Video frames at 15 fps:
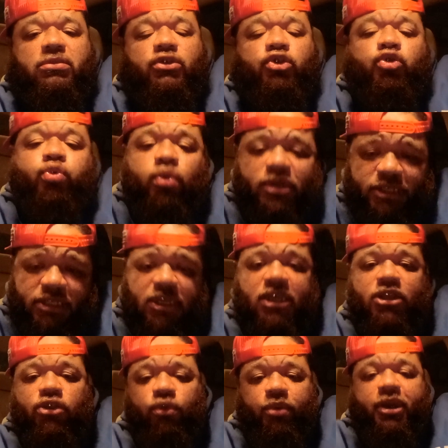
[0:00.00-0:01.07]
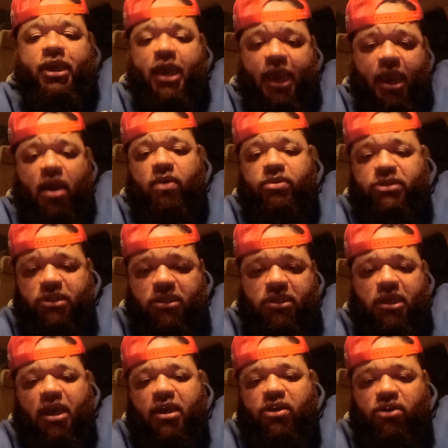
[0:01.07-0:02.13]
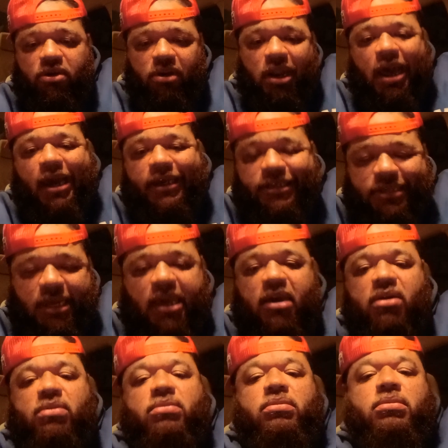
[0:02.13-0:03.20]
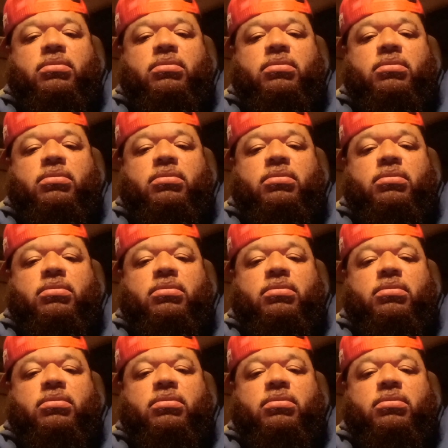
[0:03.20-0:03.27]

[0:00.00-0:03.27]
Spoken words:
23 hours a day, you're locked down.